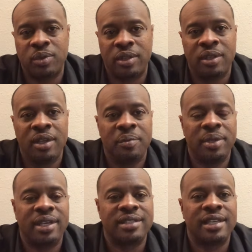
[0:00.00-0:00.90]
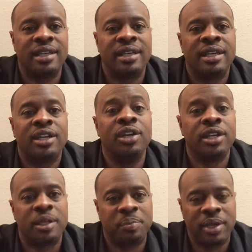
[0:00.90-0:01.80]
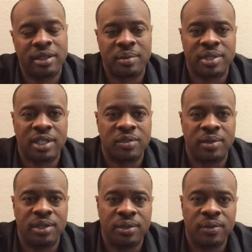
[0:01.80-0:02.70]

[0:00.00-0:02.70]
with, because they couldn't pair themselves with you.